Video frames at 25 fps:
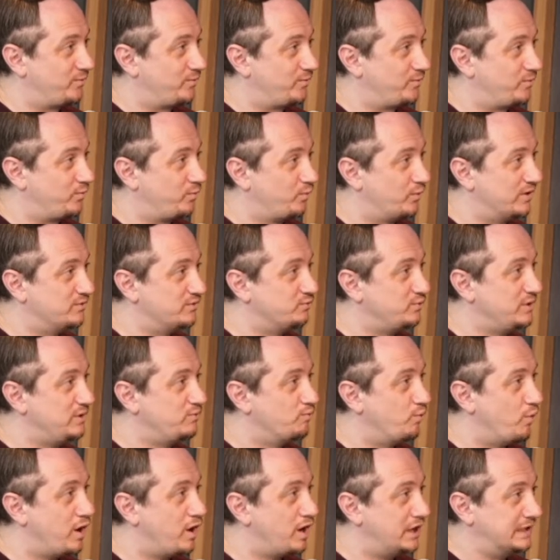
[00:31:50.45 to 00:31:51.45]
when we
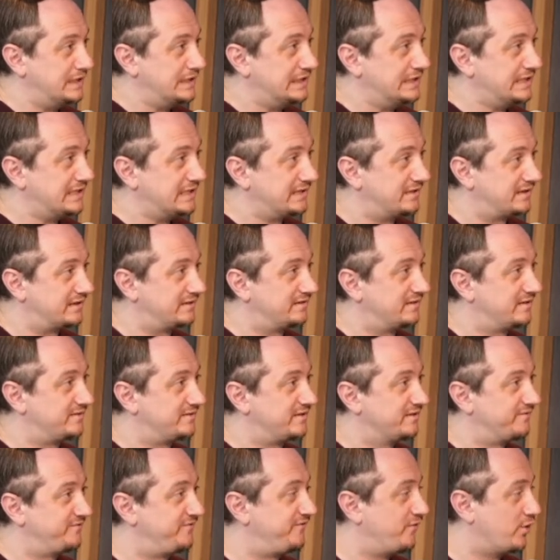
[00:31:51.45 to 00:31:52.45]
won like the, the
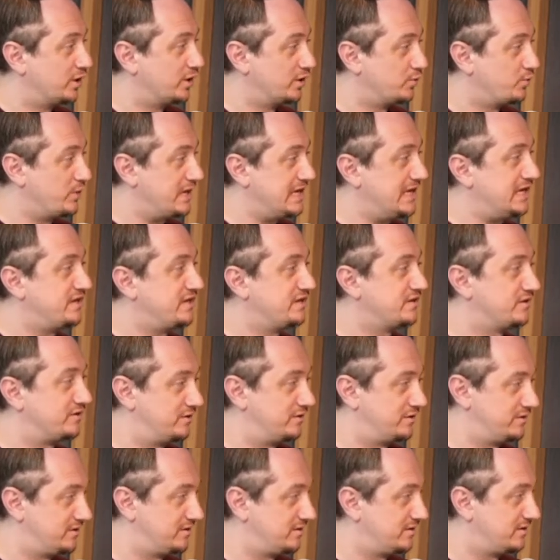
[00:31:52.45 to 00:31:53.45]
following
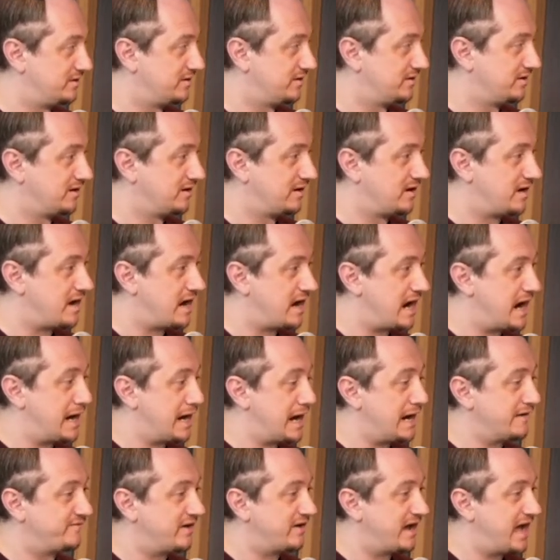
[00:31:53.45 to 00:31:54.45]
year, I,
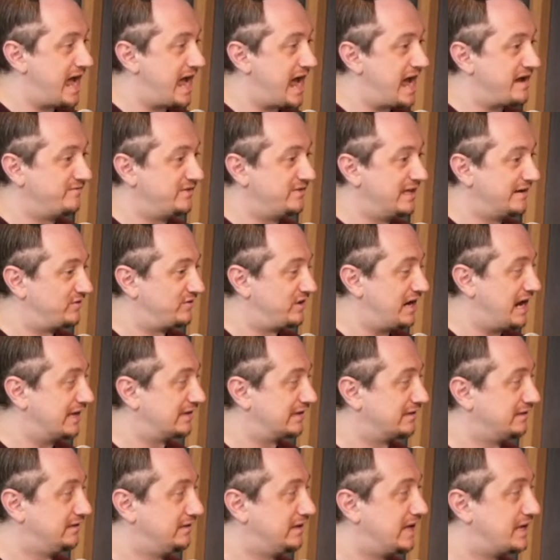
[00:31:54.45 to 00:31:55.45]
I've I've never had
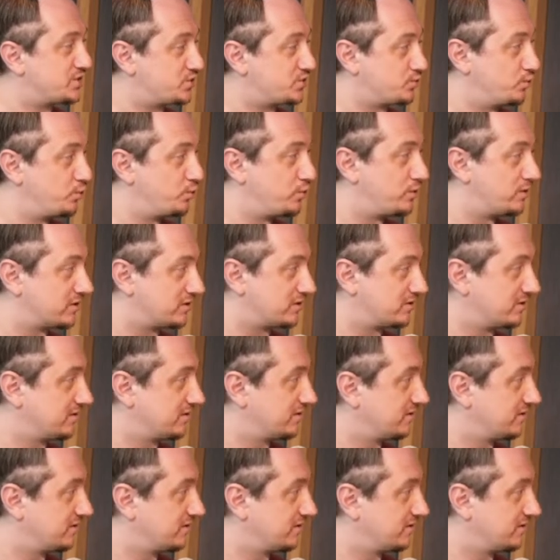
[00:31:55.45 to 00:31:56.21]
less work